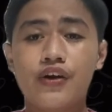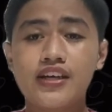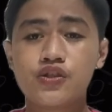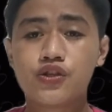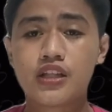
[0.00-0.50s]

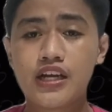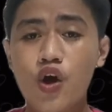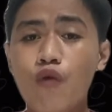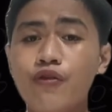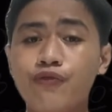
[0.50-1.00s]
raised to 3
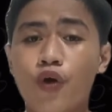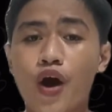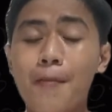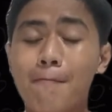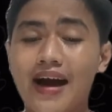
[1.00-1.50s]
over
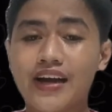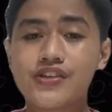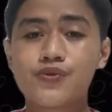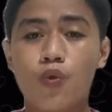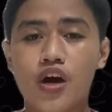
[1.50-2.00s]
4
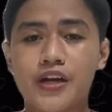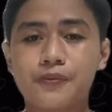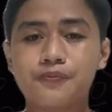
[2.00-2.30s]
minus 1.